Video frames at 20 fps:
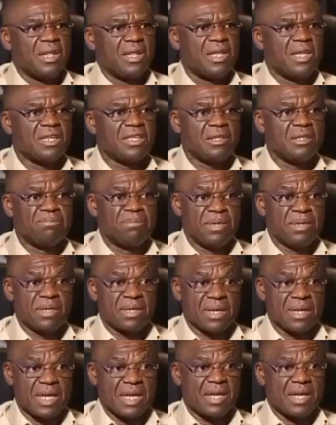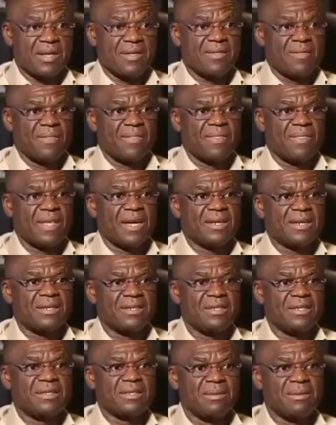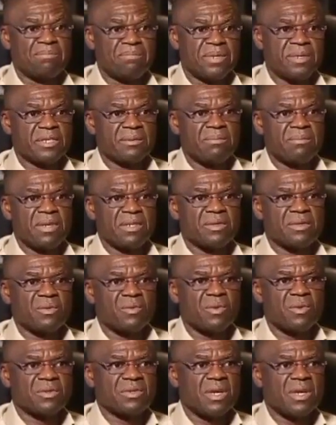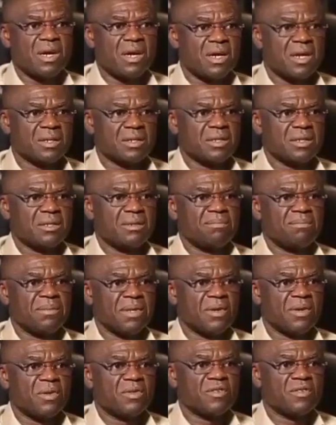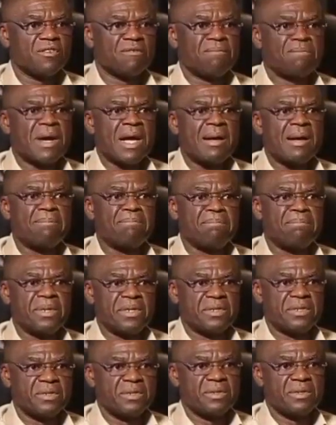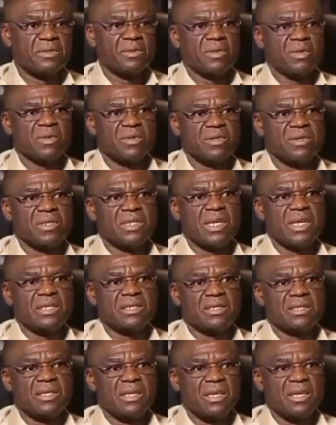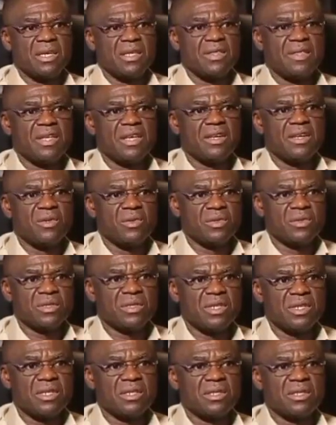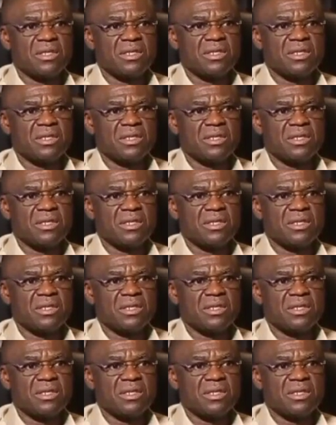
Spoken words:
Let it be clear that this impeachment was hatched because of my ambition to contest the Edo State